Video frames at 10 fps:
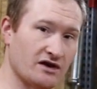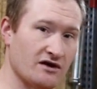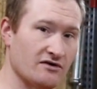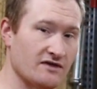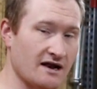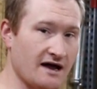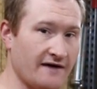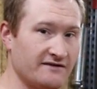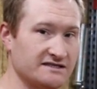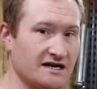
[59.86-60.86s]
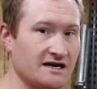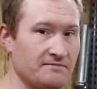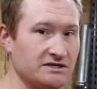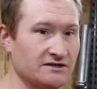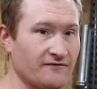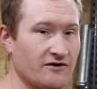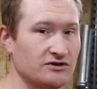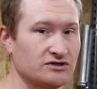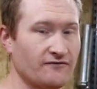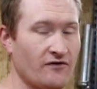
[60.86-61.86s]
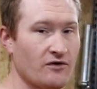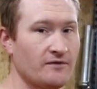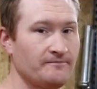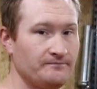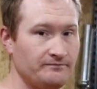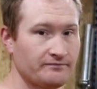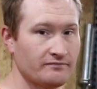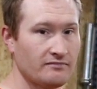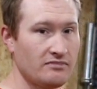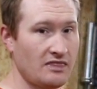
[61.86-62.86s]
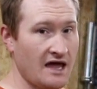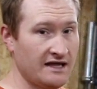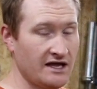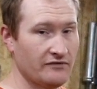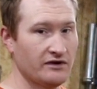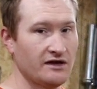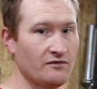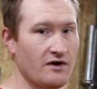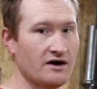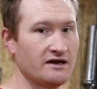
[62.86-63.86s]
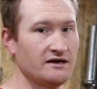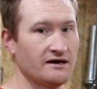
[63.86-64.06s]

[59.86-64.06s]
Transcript: here that I've designed a piece of furniture for. And they really wanted